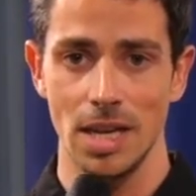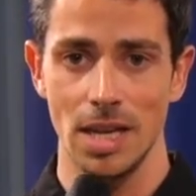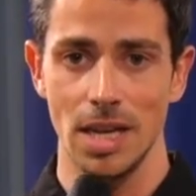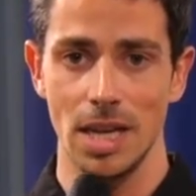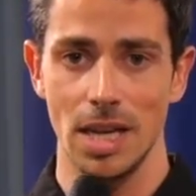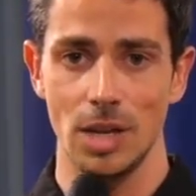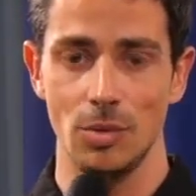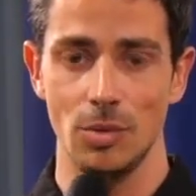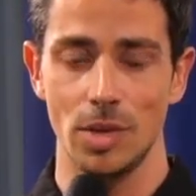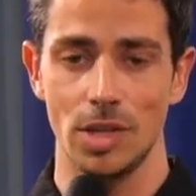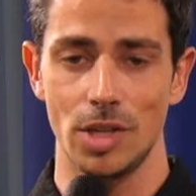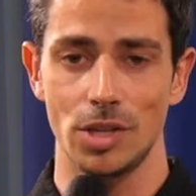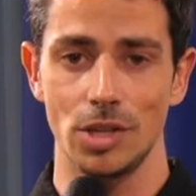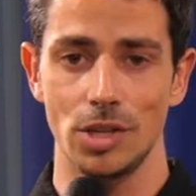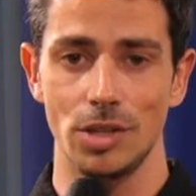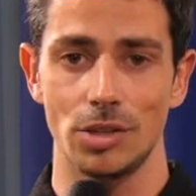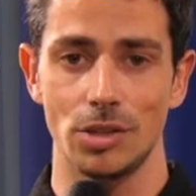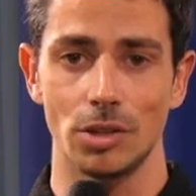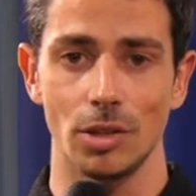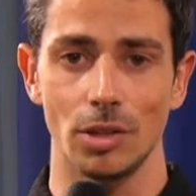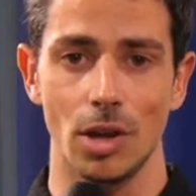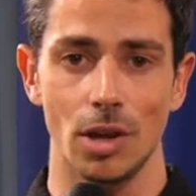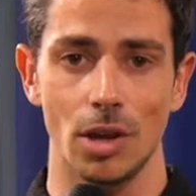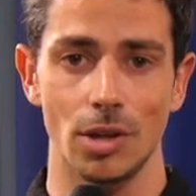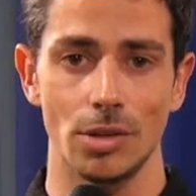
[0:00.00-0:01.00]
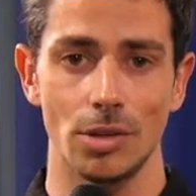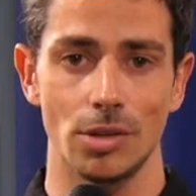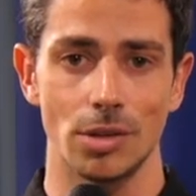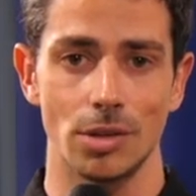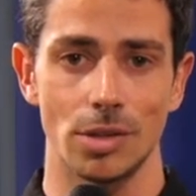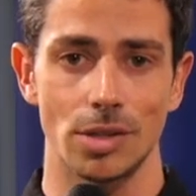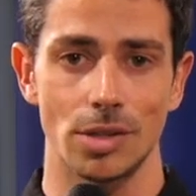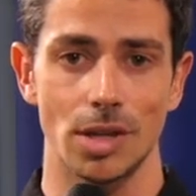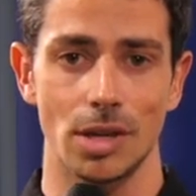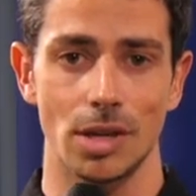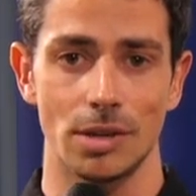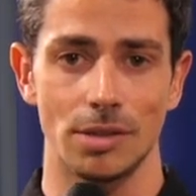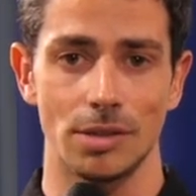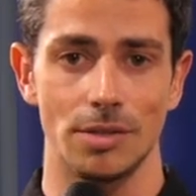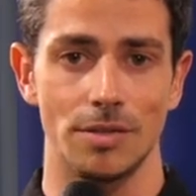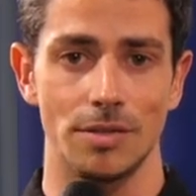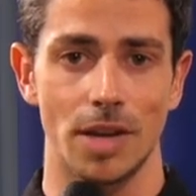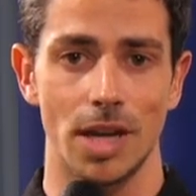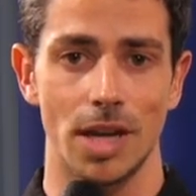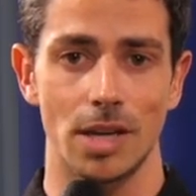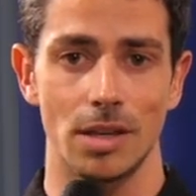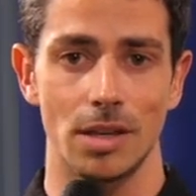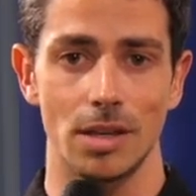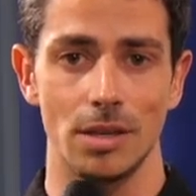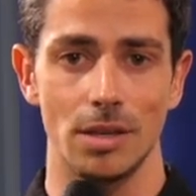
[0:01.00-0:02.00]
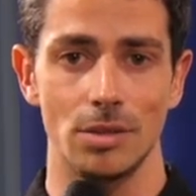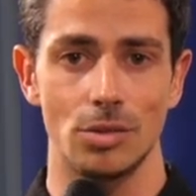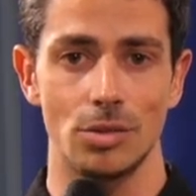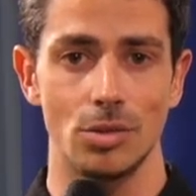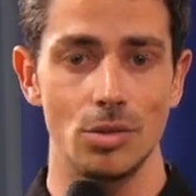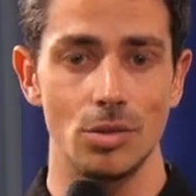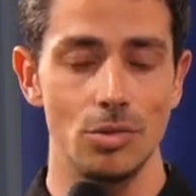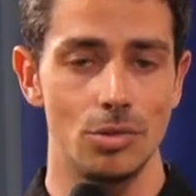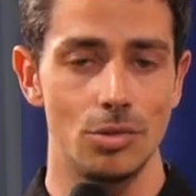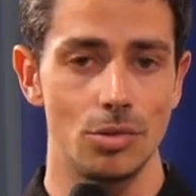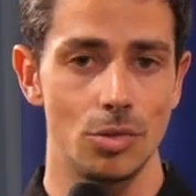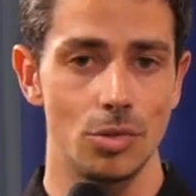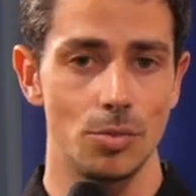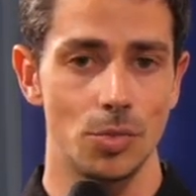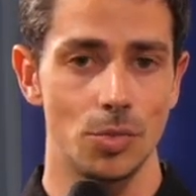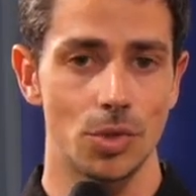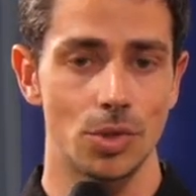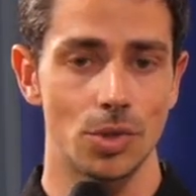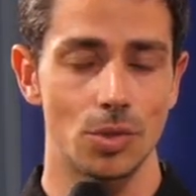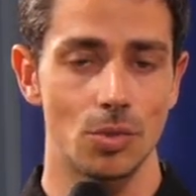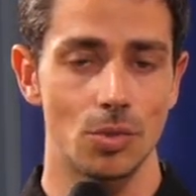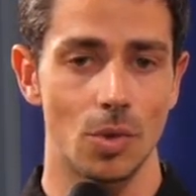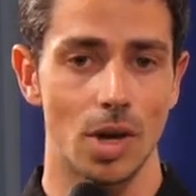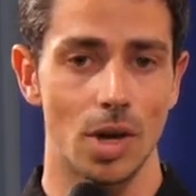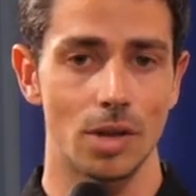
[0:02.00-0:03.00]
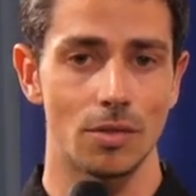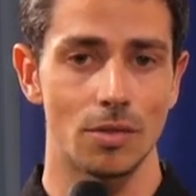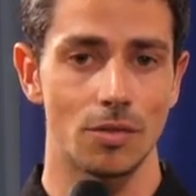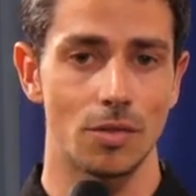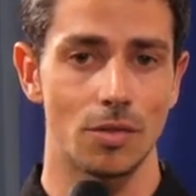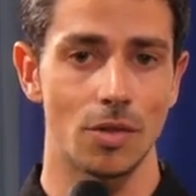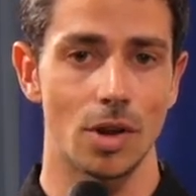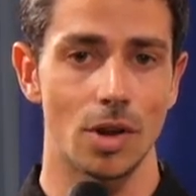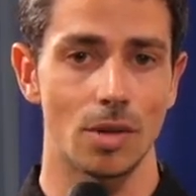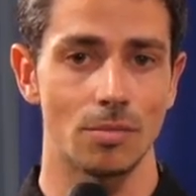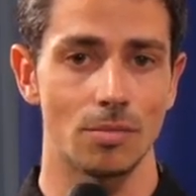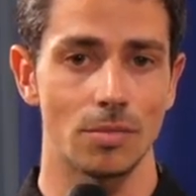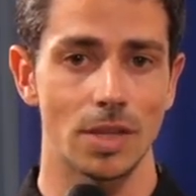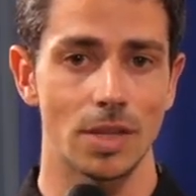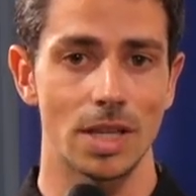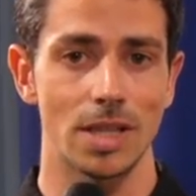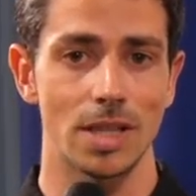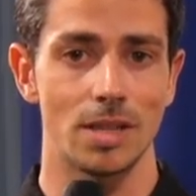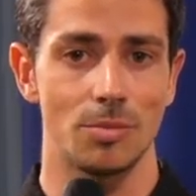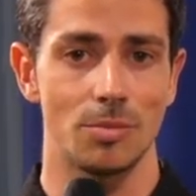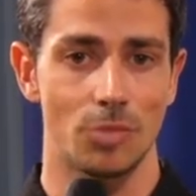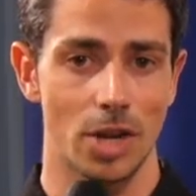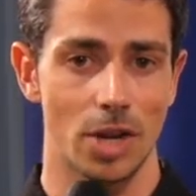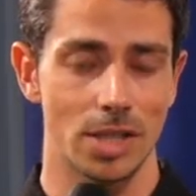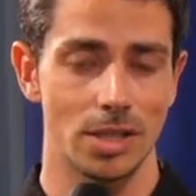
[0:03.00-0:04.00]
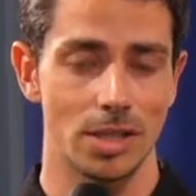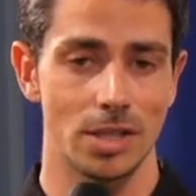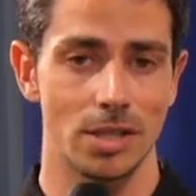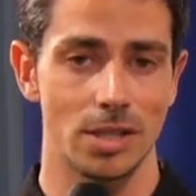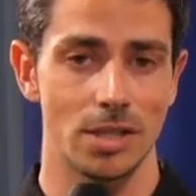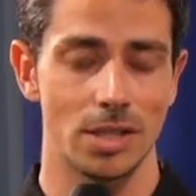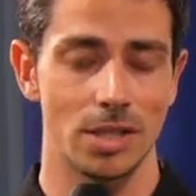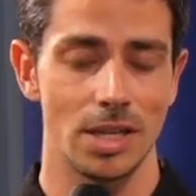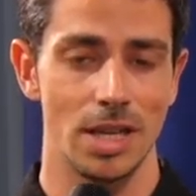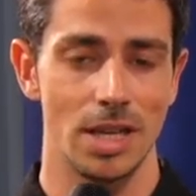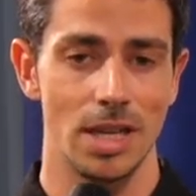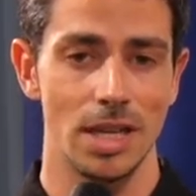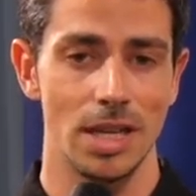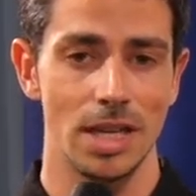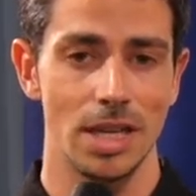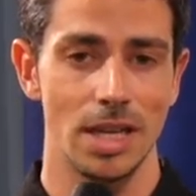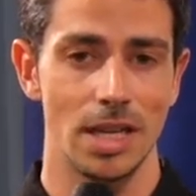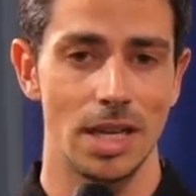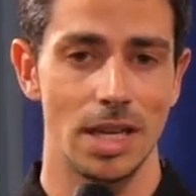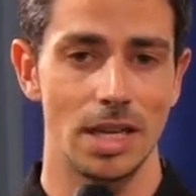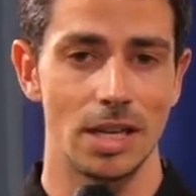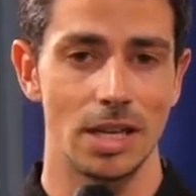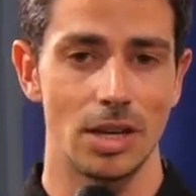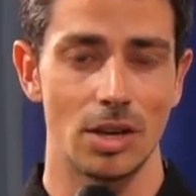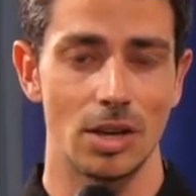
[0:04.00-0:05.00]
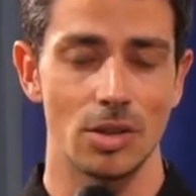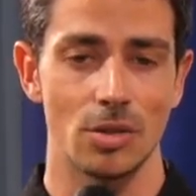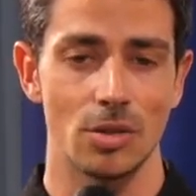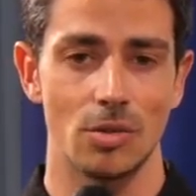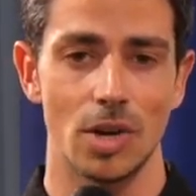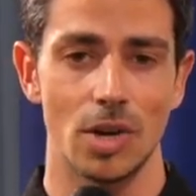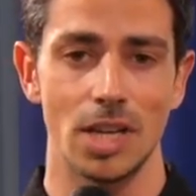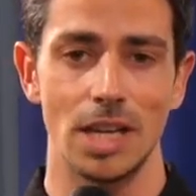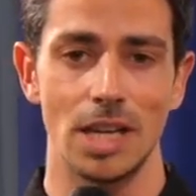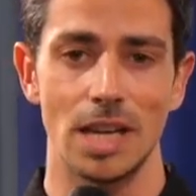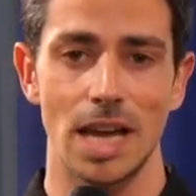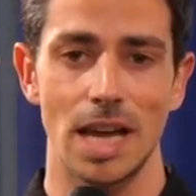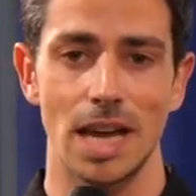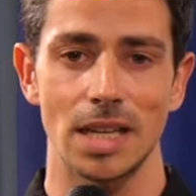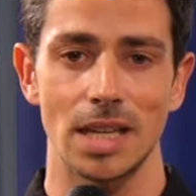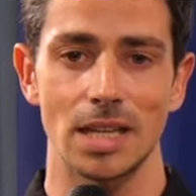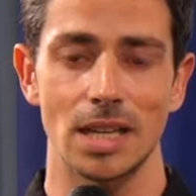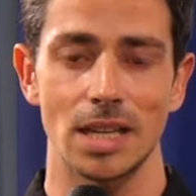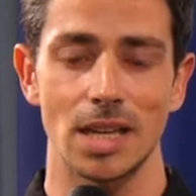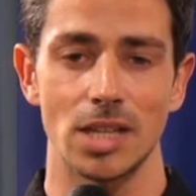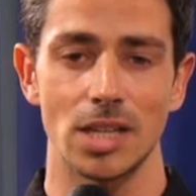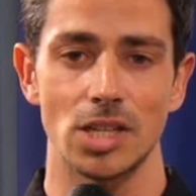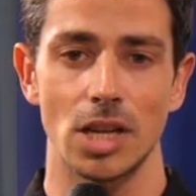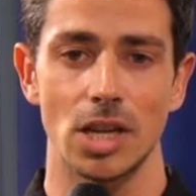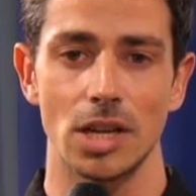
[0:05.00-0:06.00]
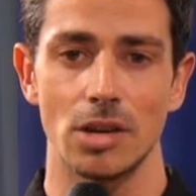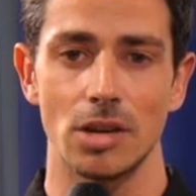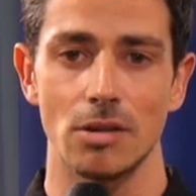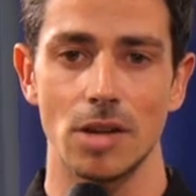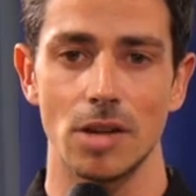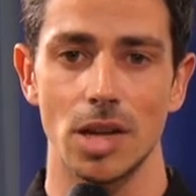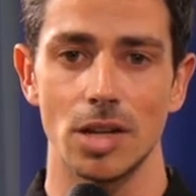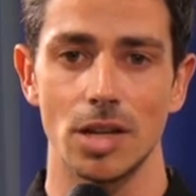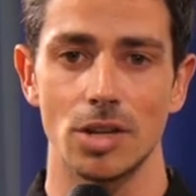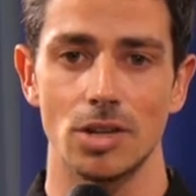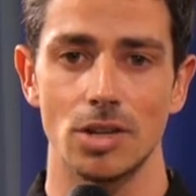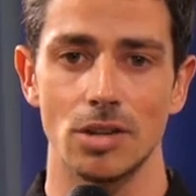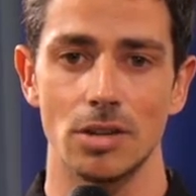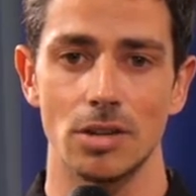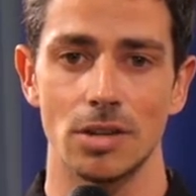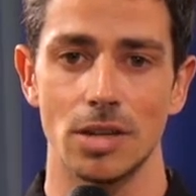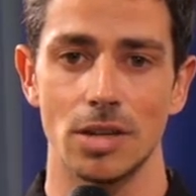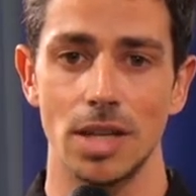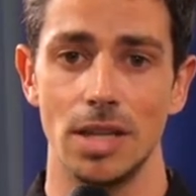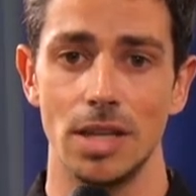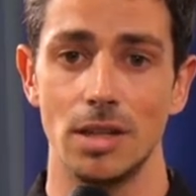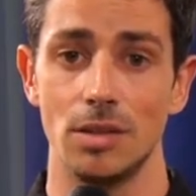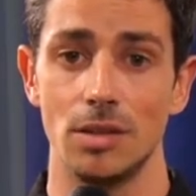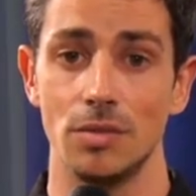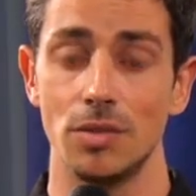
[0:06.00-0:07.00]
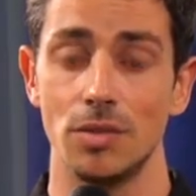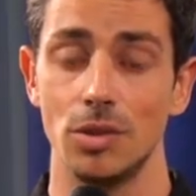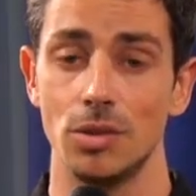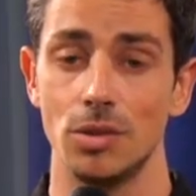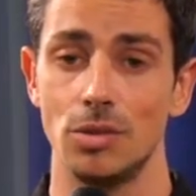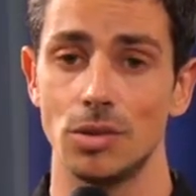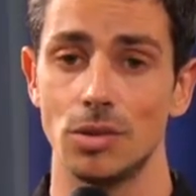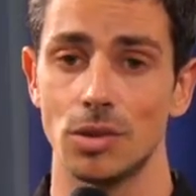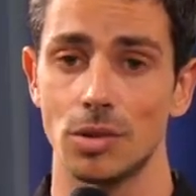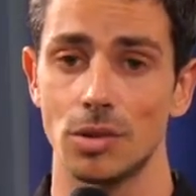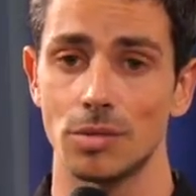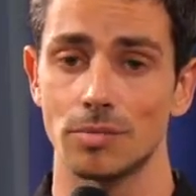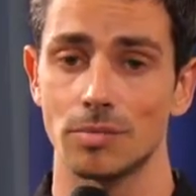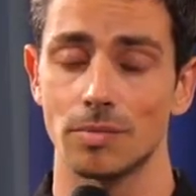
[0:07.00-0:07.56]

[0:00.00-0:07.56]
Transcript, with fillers: in which interlocutors are divided in two groups one from the present and another one enacting a generation in the future.